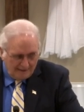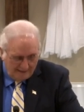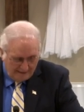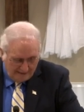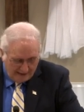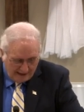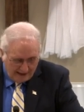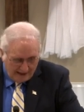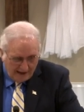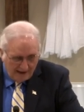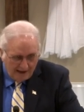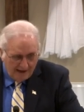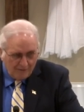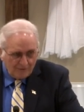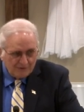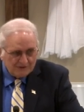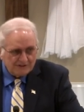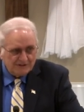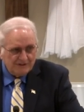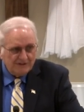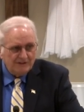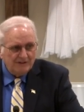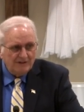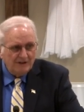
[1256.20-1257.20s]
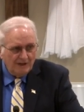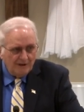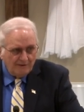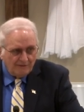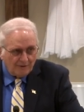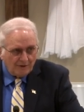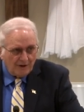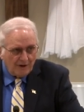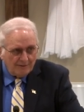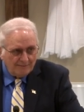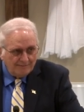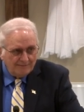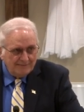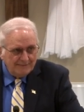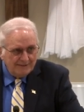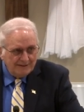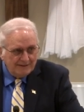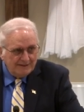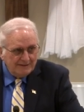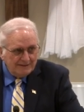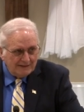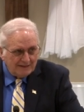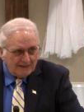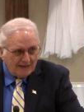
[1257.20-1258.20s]
there was the deliverer,
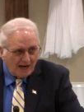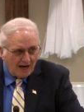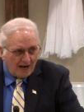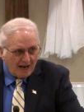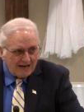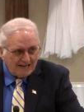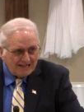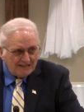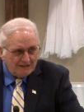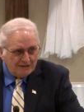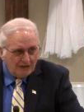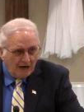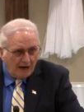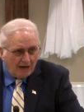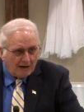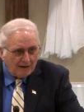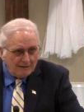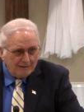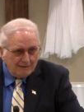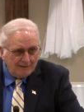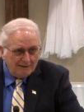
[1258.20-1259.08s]
Elijah.